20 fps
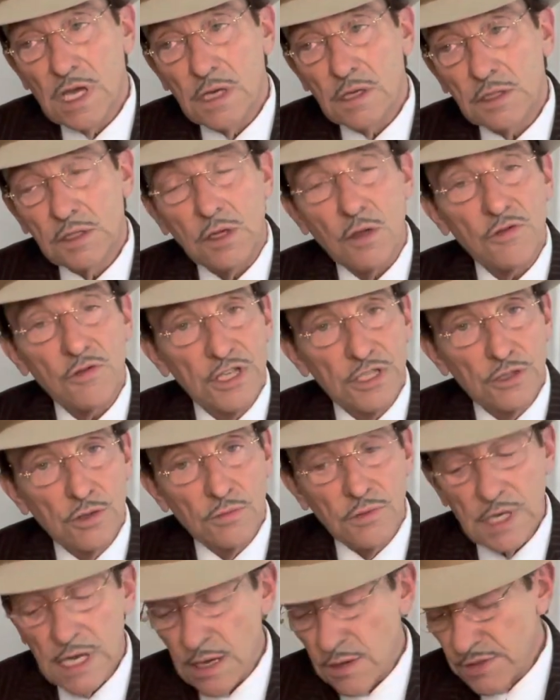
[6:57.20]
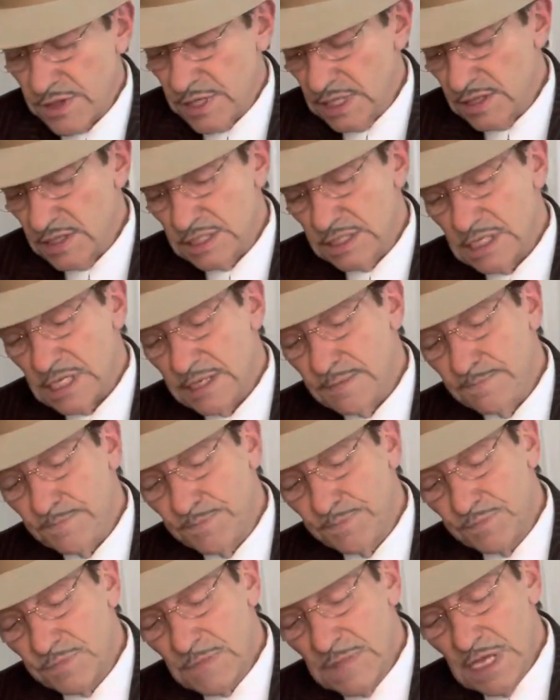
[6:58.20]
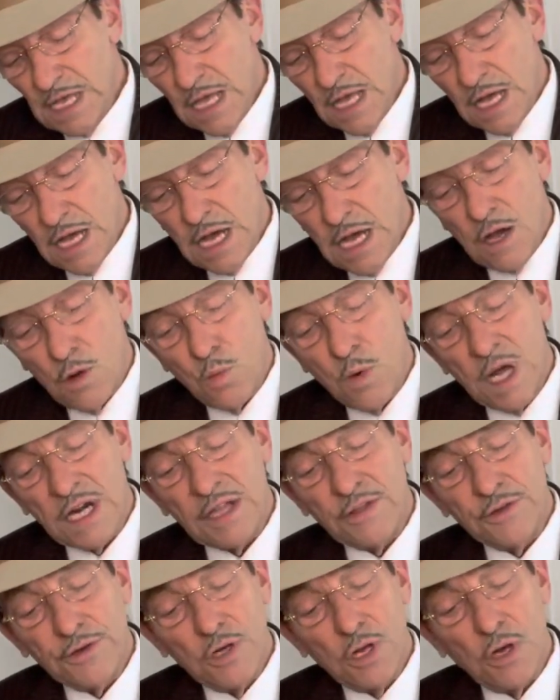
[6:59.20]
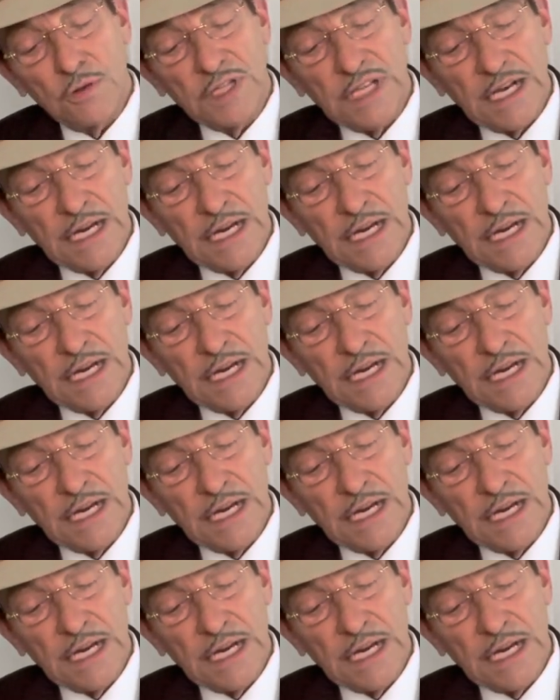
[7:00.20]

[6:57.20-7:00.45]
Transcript: close to $2,000 at the time. One other note that